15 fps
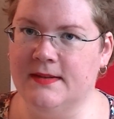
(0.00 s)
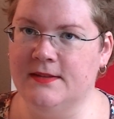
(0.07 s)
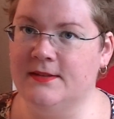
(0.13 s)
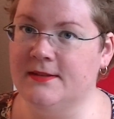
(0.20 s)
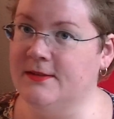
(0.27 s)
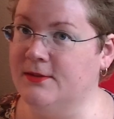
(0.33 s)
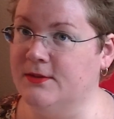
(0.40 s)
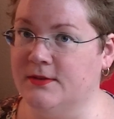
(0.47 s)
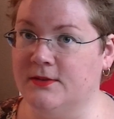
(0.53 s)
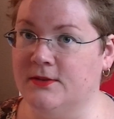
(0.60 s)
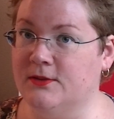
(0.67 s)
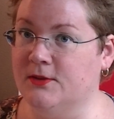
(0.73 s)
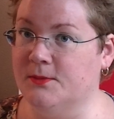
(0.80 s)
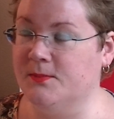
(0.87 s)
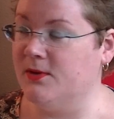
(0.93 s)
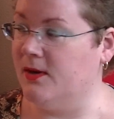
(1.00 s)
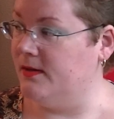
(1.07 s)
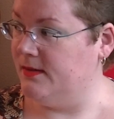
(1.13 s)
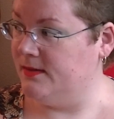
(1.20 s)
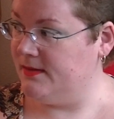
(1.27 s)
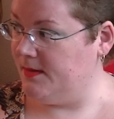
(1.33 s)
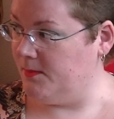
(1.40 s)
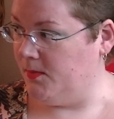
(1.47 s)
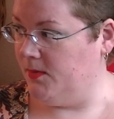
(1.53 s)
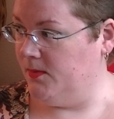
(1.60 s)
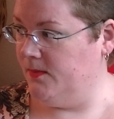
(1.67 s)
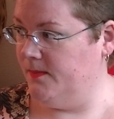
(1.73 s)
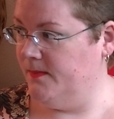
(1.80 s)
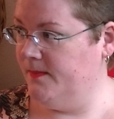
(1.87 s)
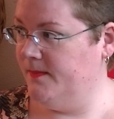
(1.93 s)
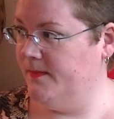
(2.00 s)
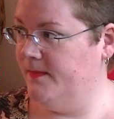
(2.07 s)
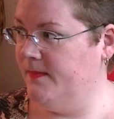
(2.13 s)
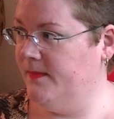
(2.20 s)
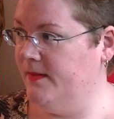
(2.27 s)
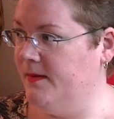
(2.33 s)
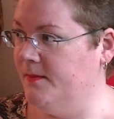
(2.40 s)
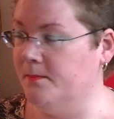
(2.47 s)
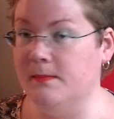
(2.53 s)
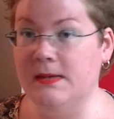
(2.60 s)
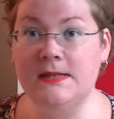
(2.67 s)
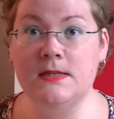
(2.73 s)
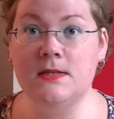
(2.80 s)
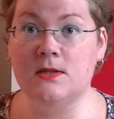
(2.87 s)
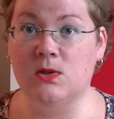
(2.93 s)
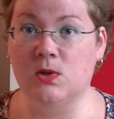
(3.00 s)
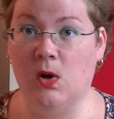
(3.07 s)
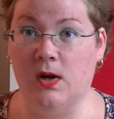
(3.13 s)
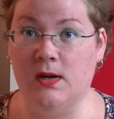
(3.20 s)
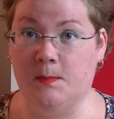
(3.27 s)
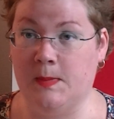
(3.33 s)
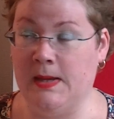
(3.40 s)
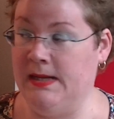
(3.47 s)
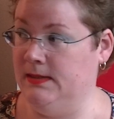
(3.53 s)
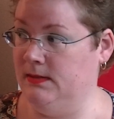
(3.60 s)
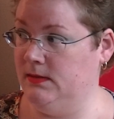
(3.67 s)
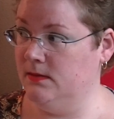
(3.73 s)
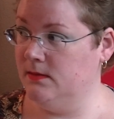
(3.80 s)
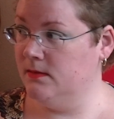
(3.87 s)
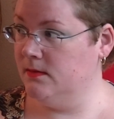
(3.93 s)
She just jumped on the table. Mrs. Naughty Pants.